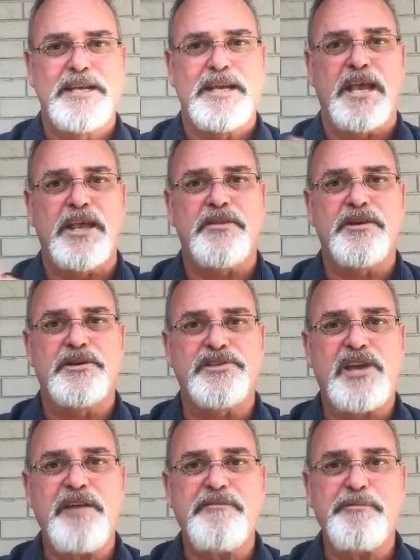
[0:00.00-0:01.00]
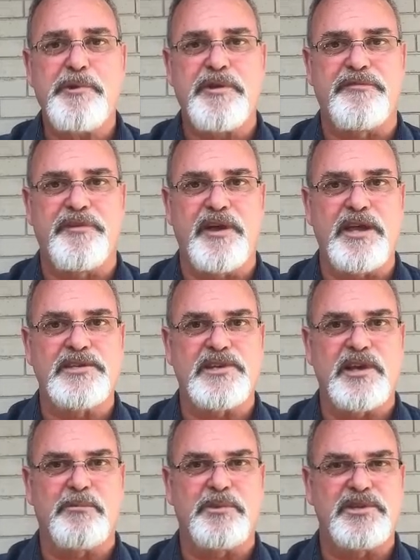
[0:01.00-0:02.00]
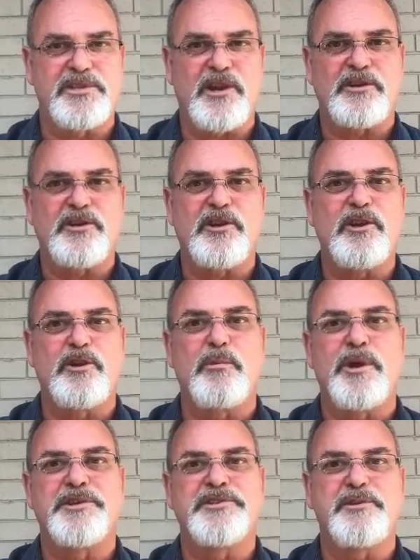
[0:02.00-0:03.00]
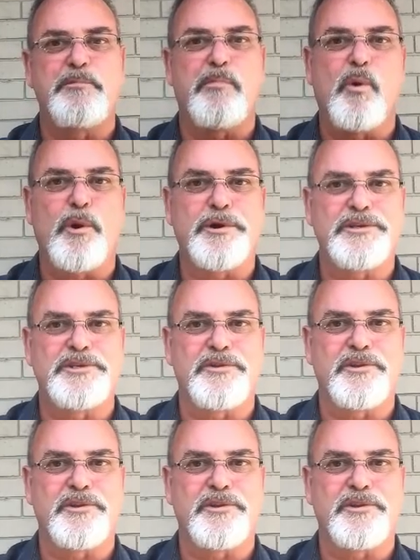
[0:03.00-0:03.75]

In the discovery phase, we start to learn what is important to the